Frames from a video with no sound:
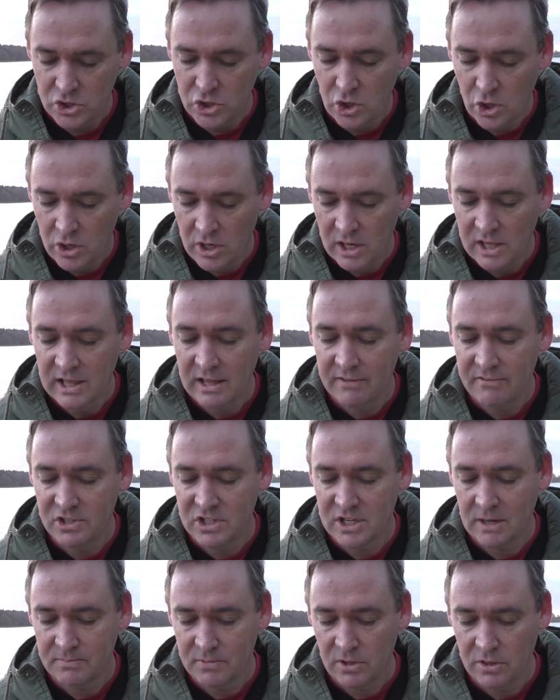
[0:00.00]
John 11,
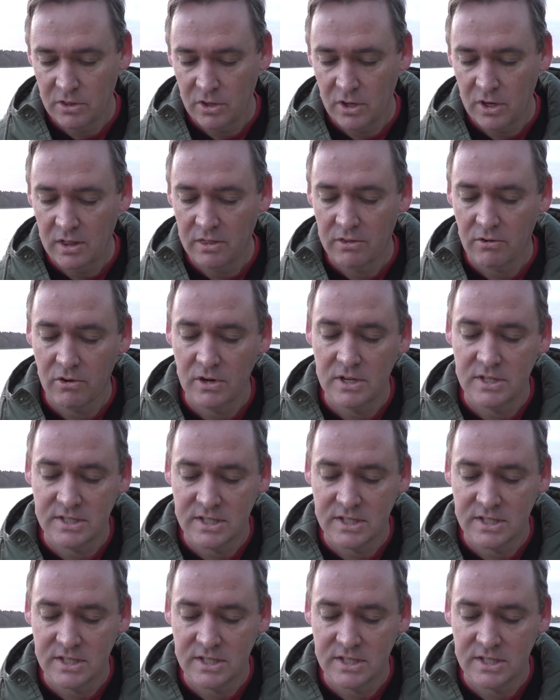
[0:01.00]
chapter 33